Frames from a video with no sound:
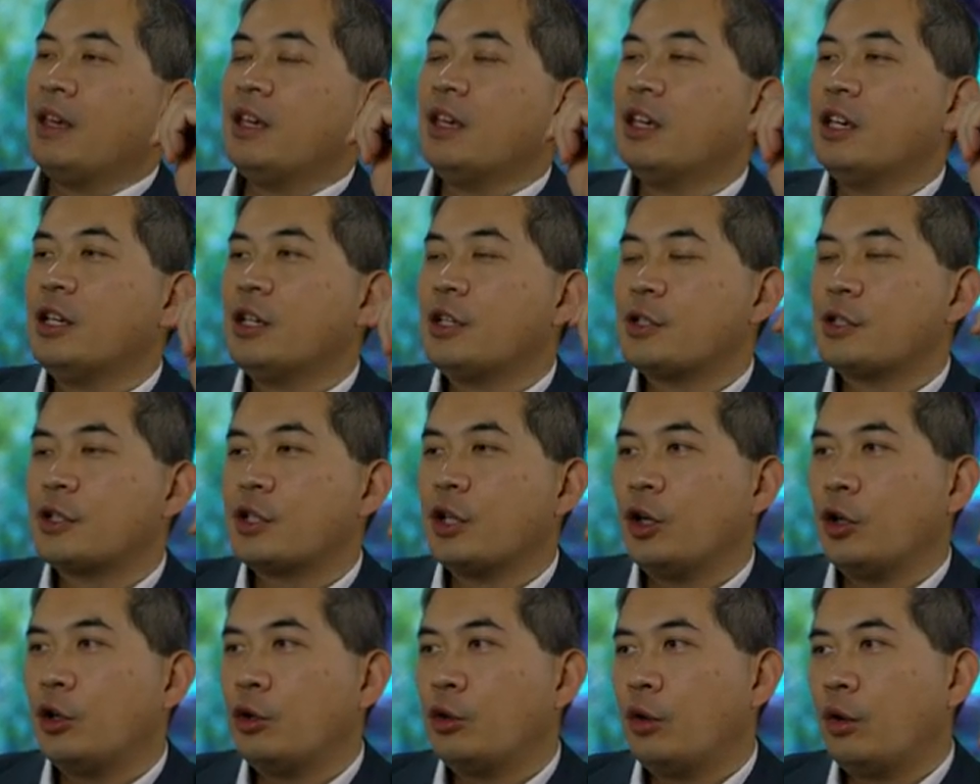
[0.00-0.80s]

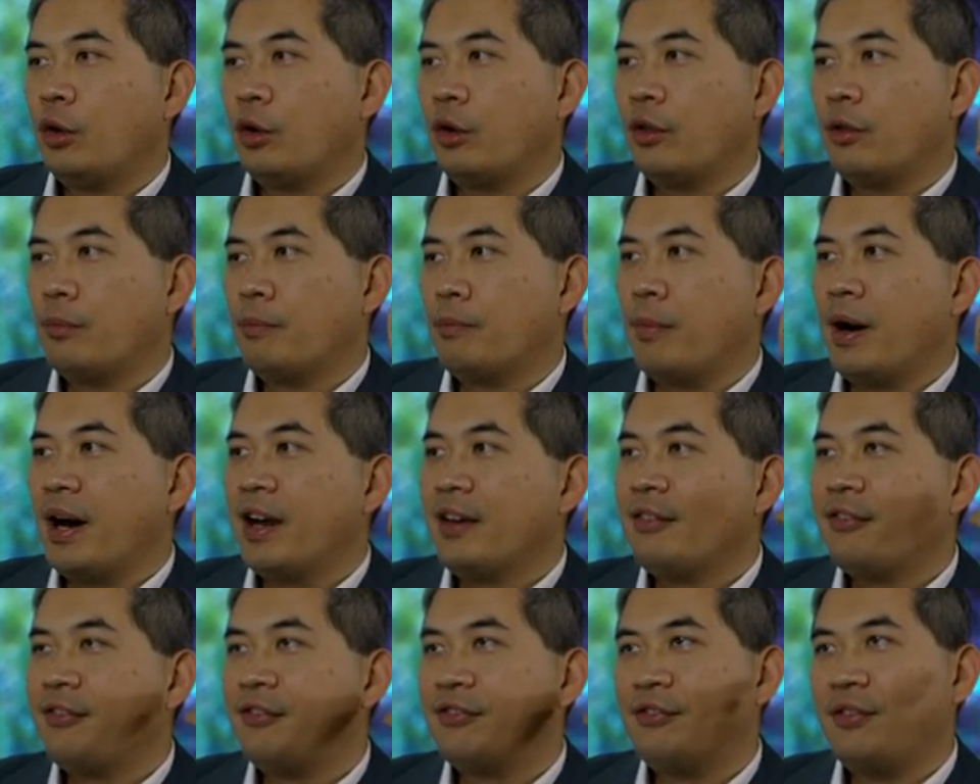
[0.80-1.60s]
so my
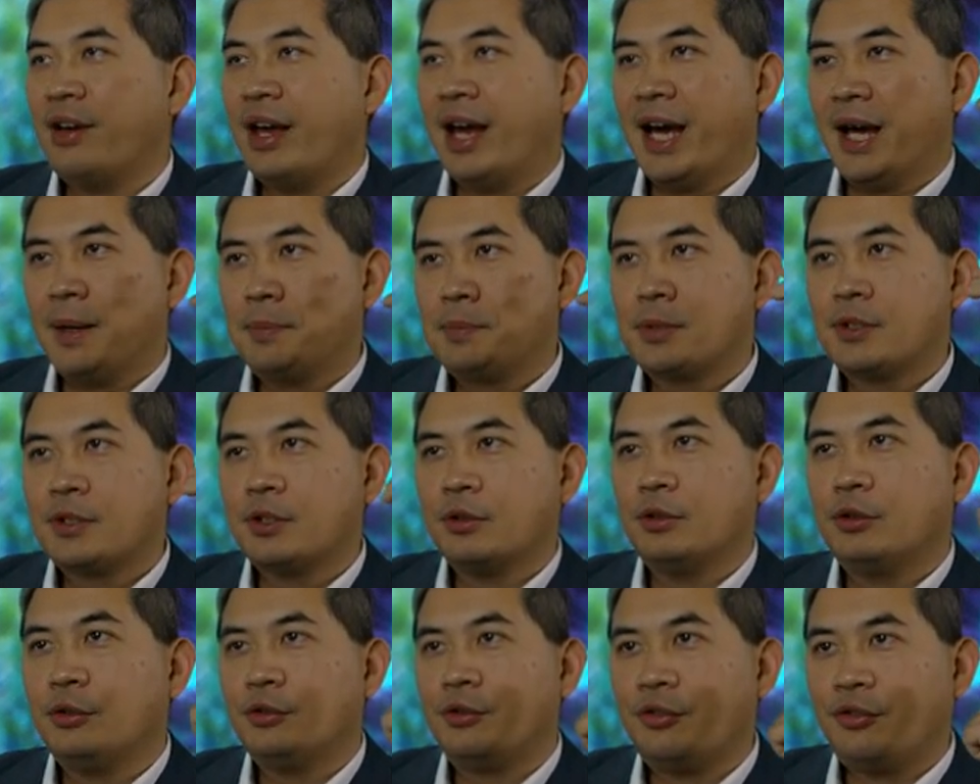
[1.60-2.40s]

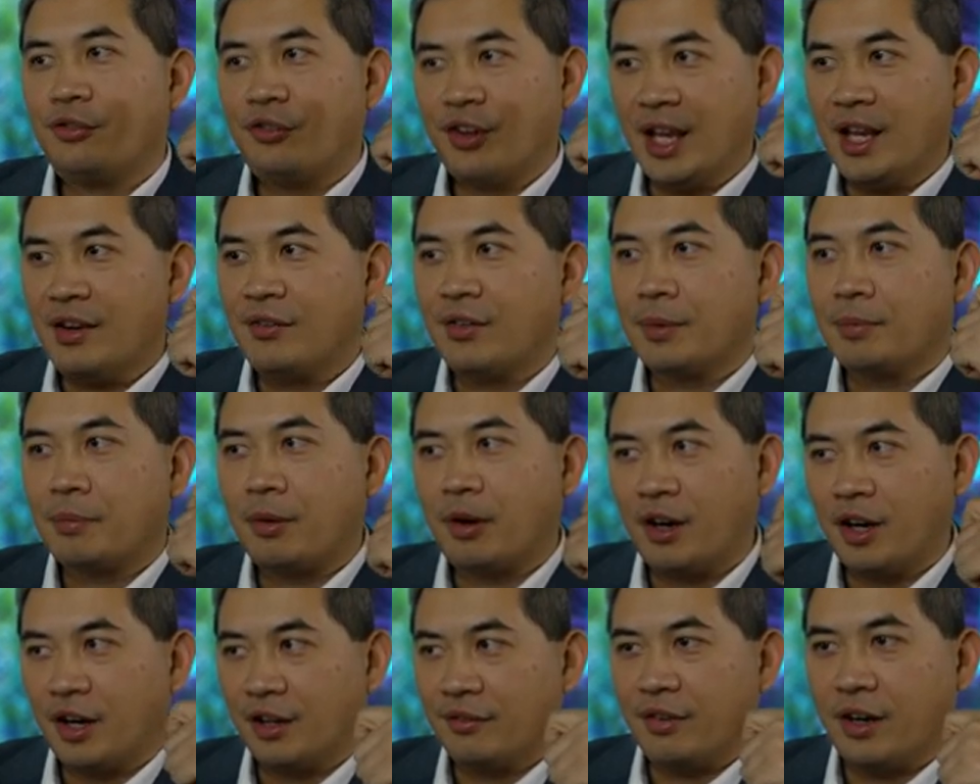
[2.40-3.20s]
absolute favorite
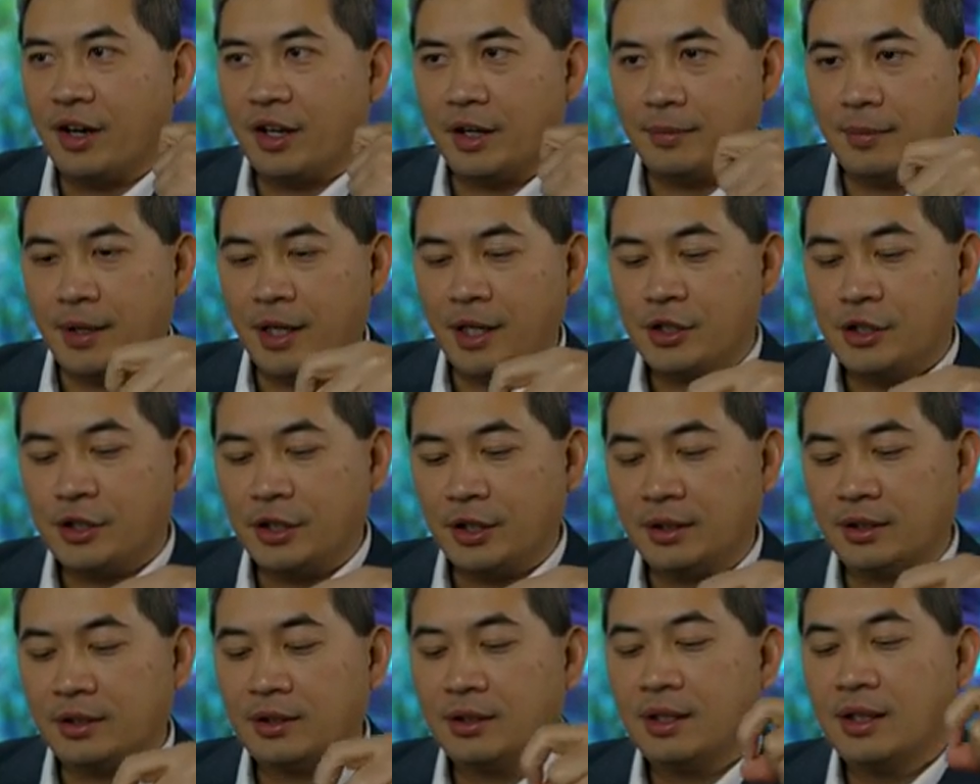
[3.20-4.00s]
part of
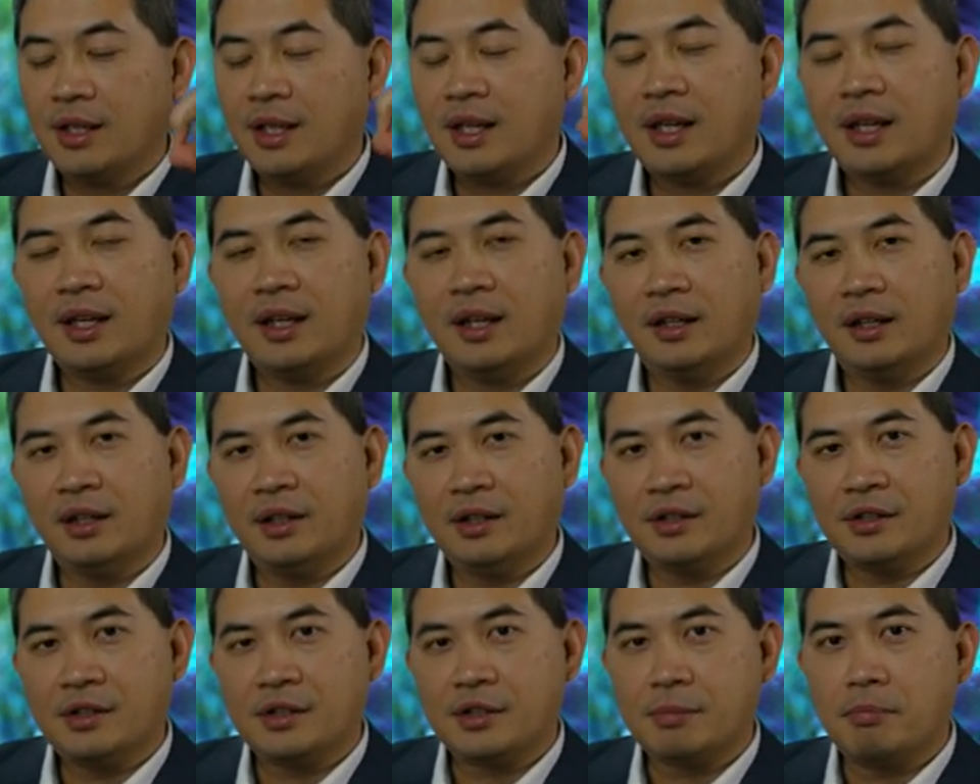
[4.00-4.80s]
automation
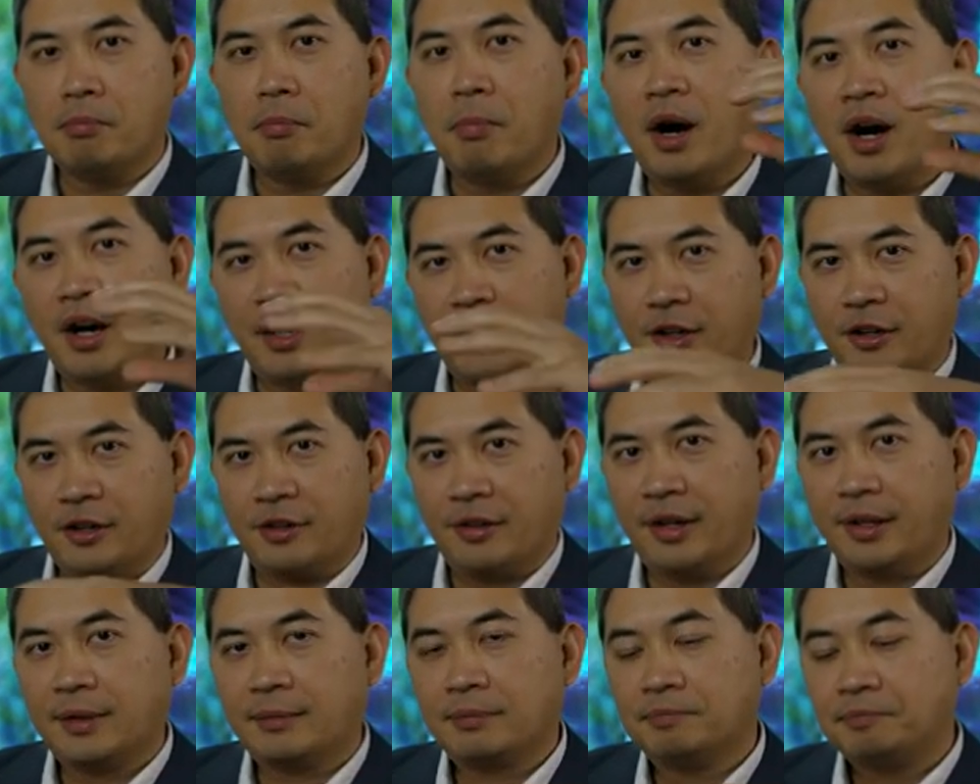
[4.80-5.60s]
is
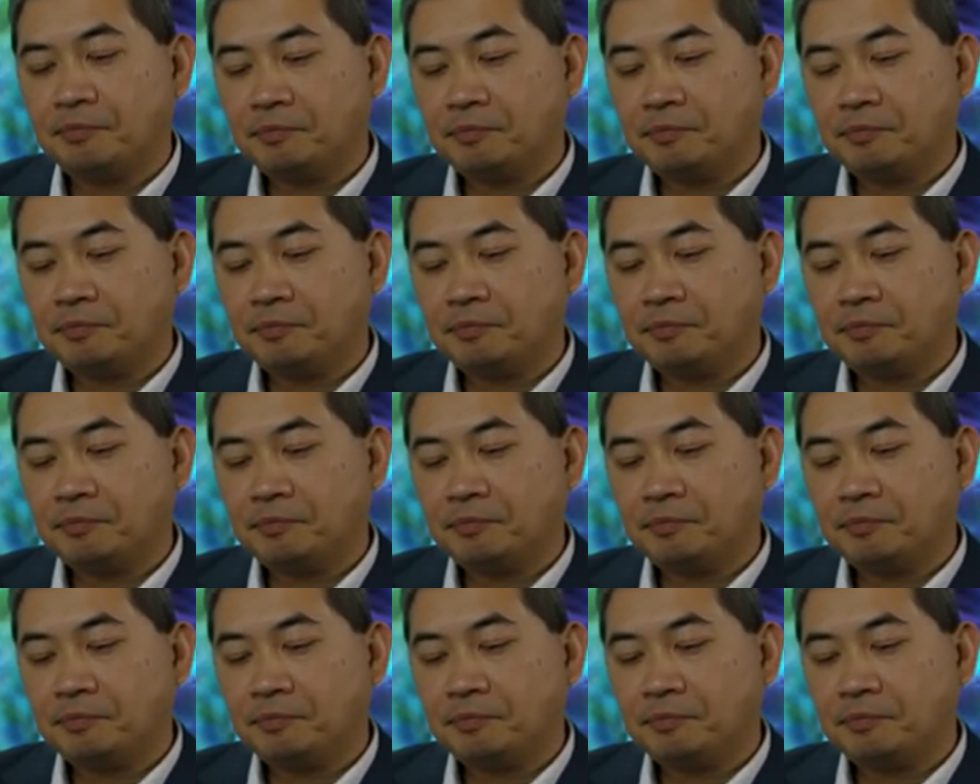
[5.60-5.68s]
monitoring.